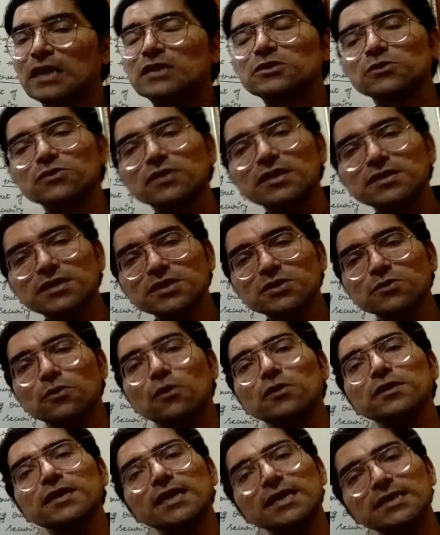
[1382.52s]
So this is
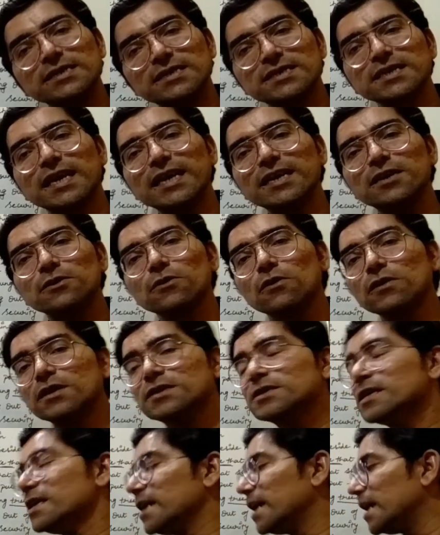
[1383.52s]
called insight knowledge,